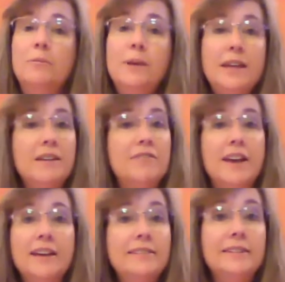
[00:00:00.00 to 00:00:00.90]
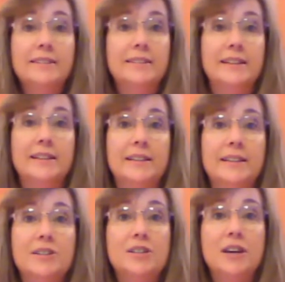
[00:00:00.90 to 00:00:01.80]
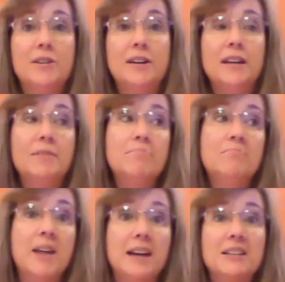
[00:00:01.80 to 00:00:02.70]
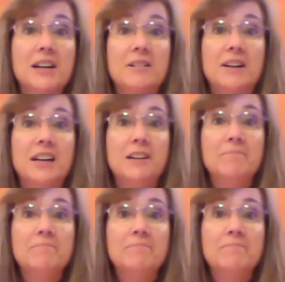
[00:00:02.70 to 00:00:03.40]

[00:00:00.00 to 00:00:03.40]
we give endlessly to this charity, that charity,